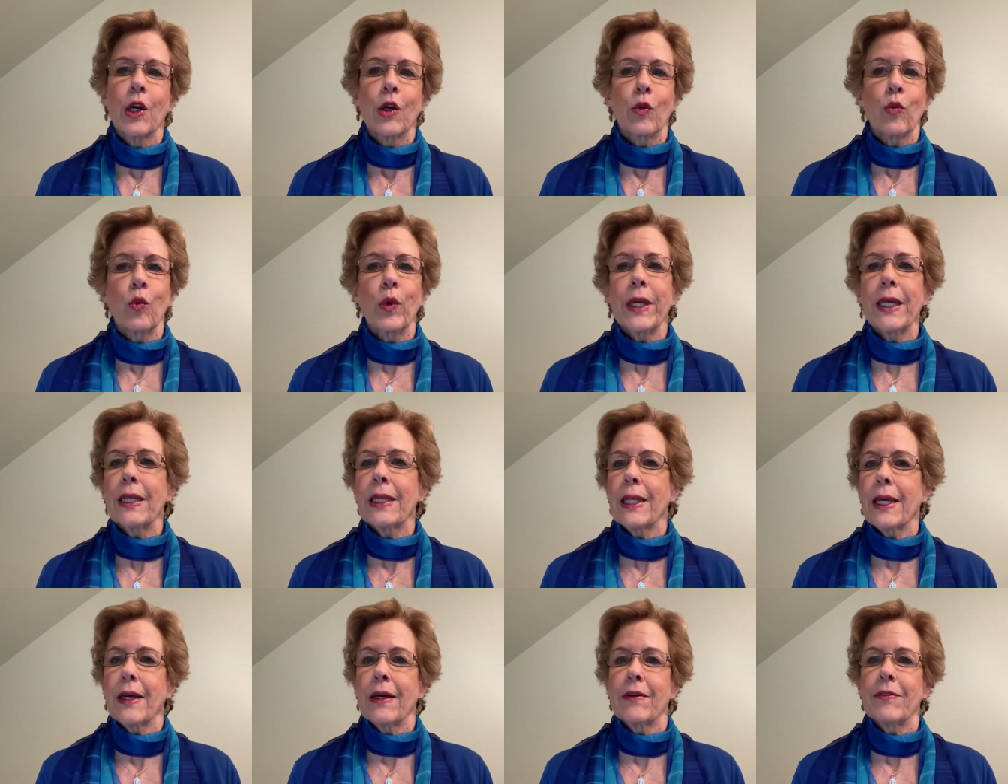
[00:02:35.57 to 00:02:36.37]
we
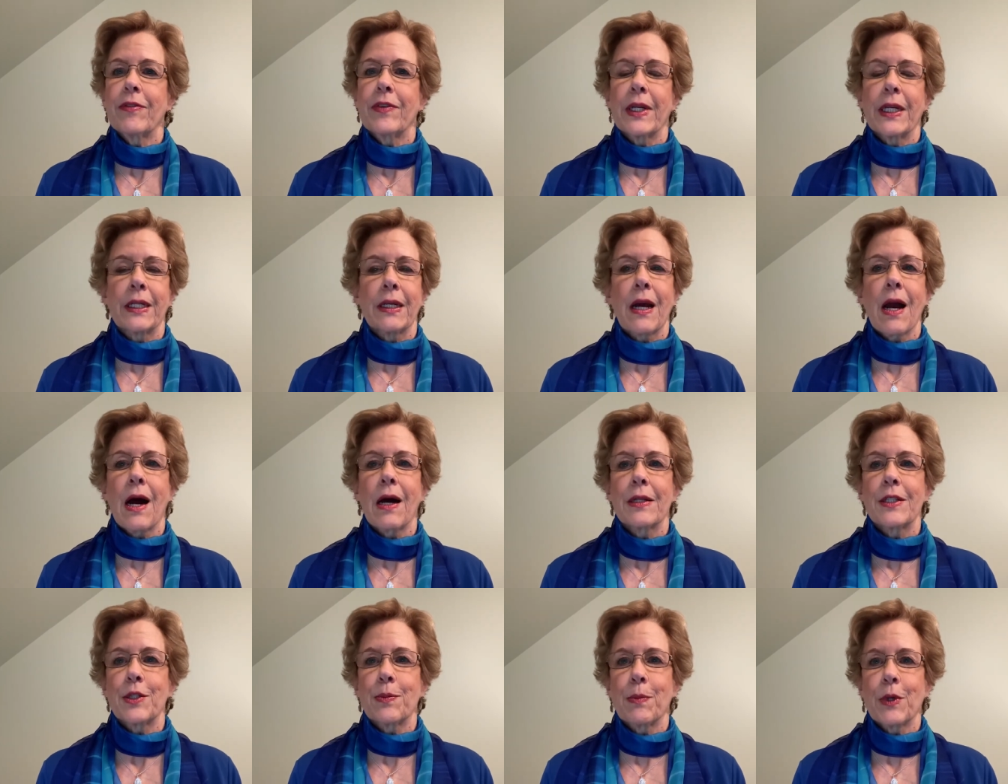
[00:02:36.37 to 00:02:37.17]
live in
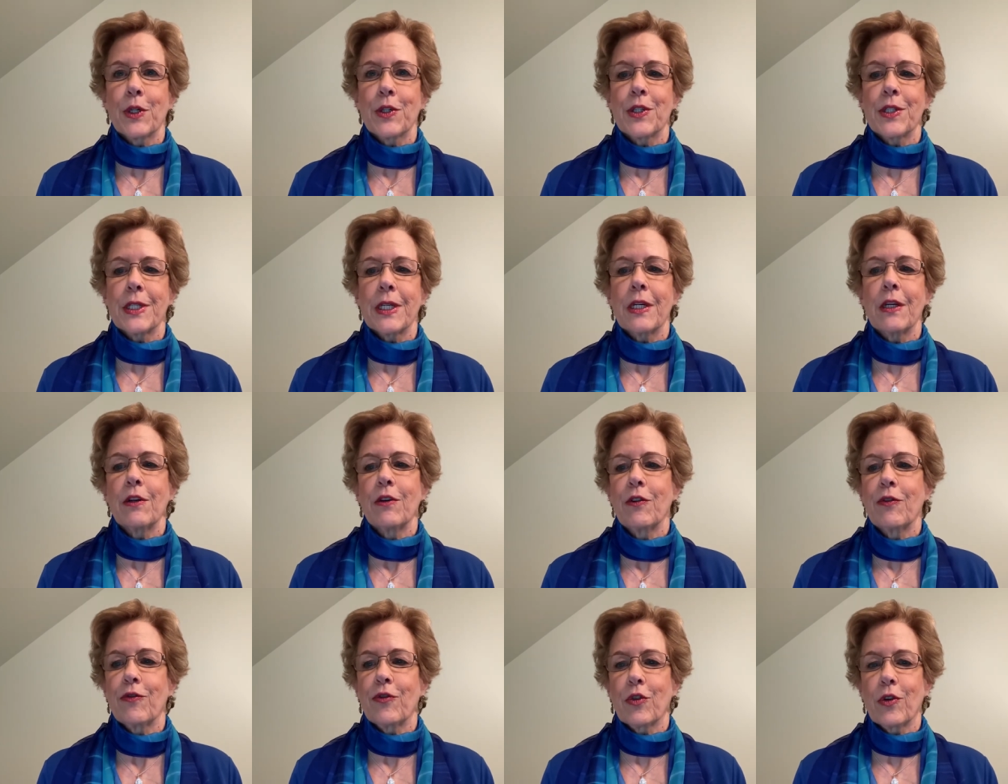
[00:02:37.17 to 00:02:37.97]
God's mercy
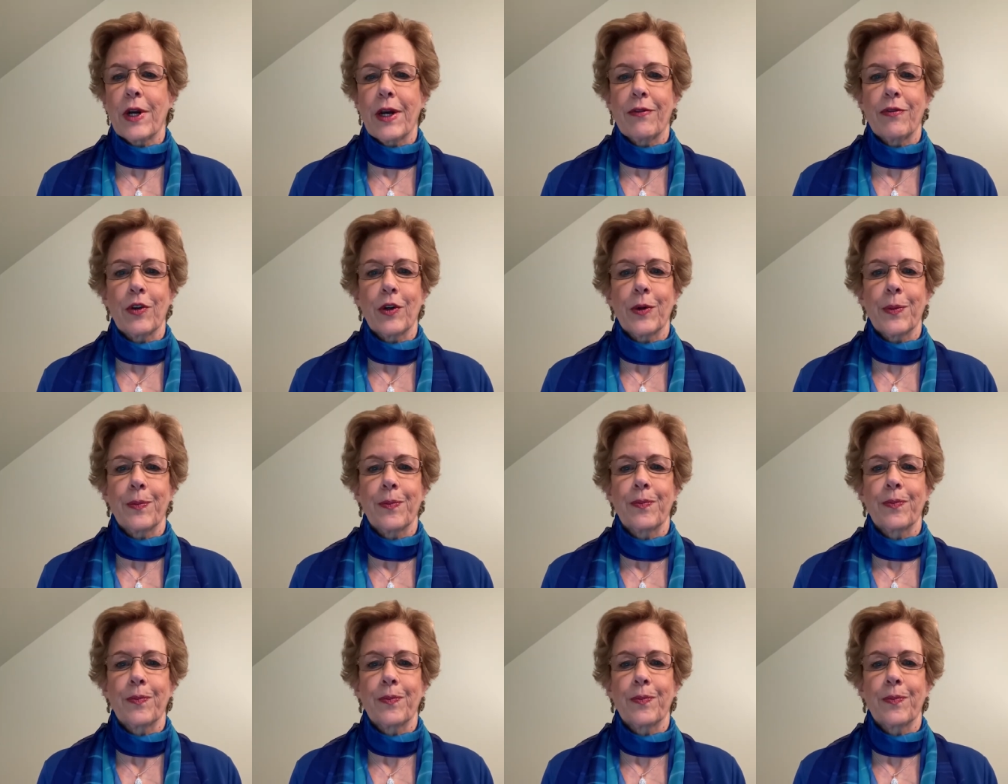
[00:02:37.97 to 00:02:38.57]
forever.